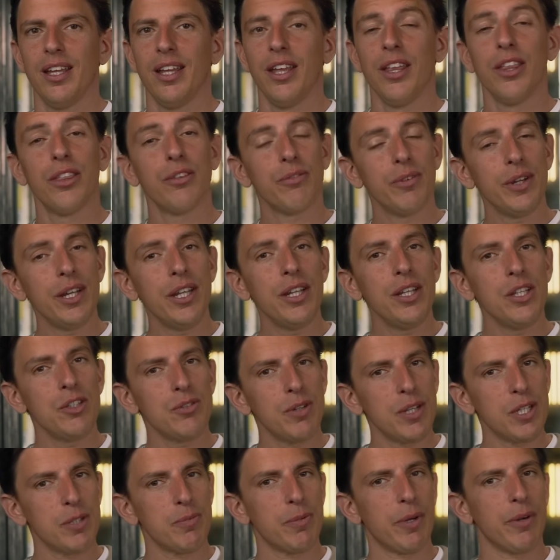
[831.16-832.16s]
Three,
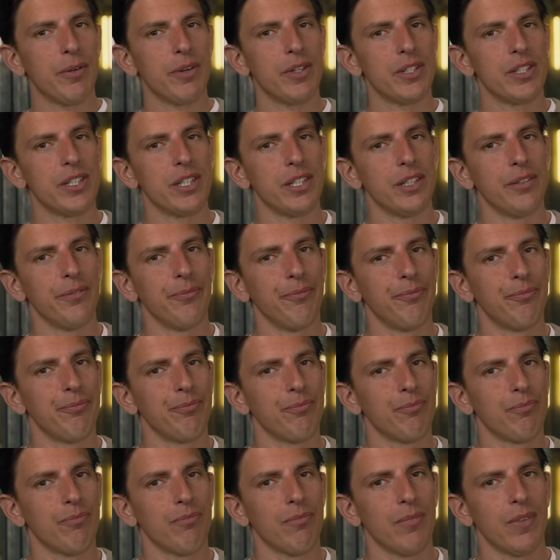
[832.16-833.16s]
transparency.
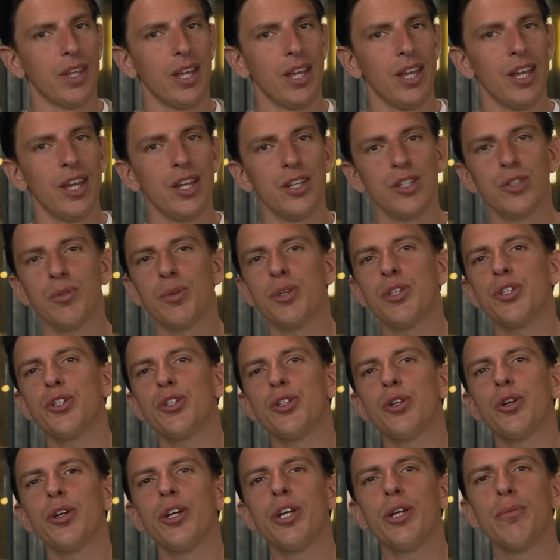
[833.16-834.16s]
To
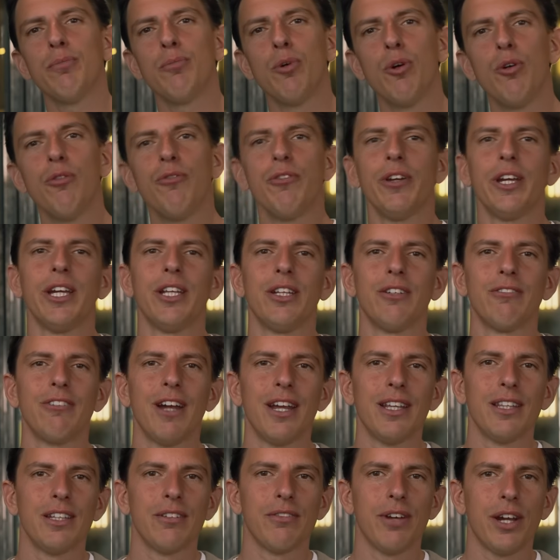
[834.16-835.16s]
ensure you're moving in the
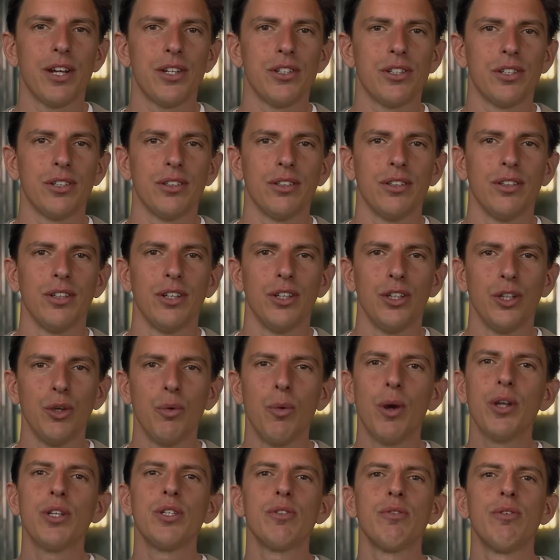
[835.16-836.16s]
right direction, you
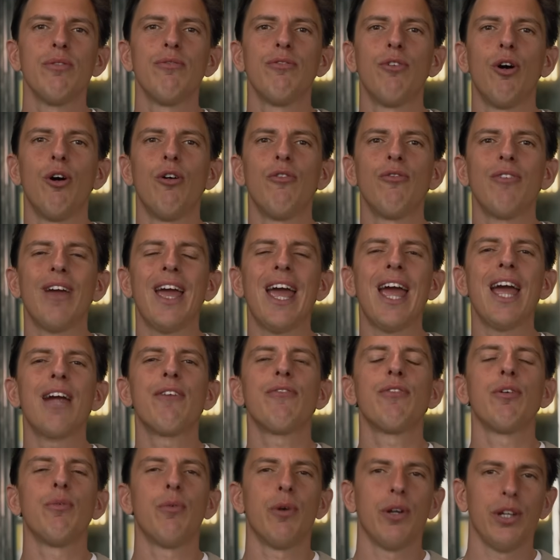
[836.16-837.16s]
want to involve
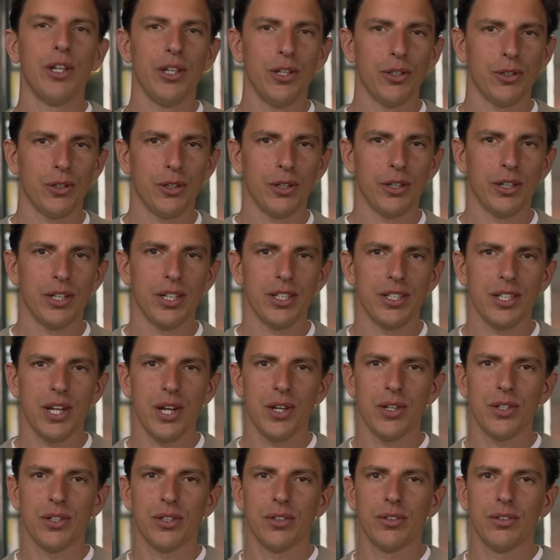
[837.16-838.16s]
everyone in your
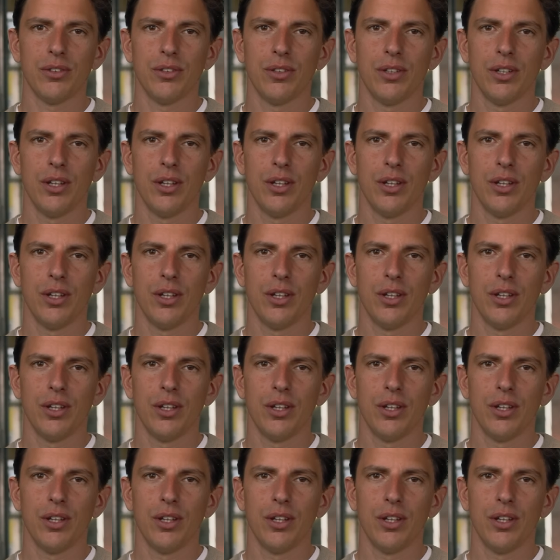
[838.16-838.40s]
organization.